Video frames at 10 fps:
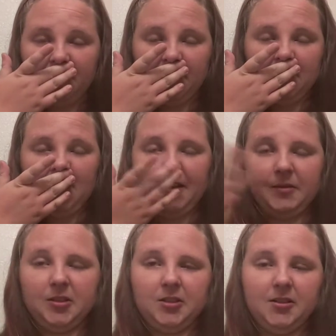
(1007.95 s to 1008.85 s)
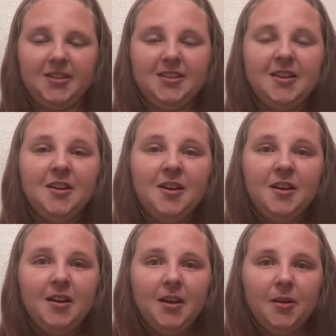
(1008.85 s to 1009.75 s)
Like, I was just
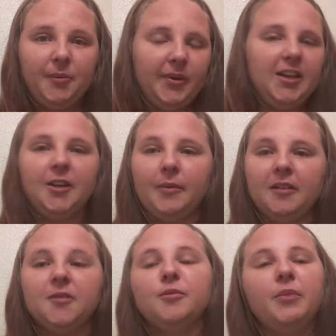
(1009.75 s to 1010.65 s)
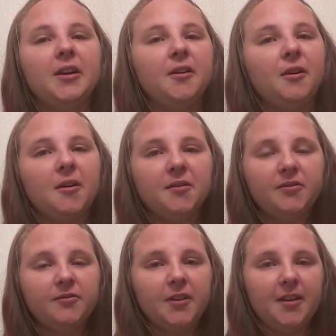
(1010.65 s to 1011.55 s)
praying my little butt
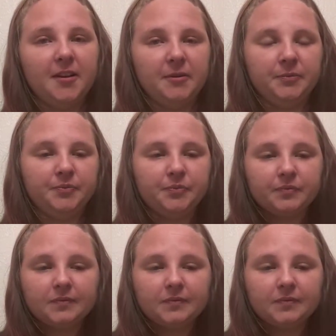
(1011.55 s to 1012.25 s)
off, and